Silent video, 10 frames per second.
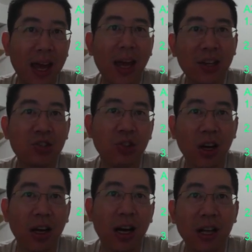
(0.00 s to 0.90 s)

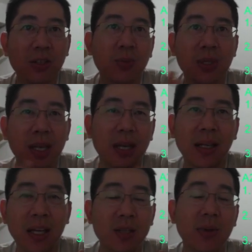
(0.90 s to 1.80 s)
extra 100%
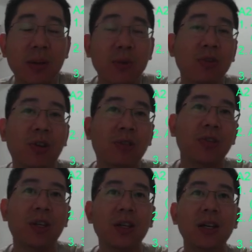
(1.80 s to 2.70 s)
HP MP
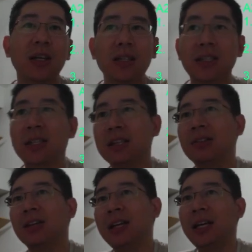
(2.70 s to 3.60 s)
recovery skill
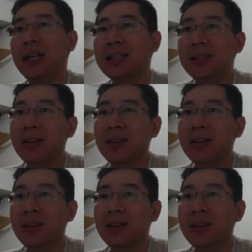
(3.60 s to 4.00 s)
is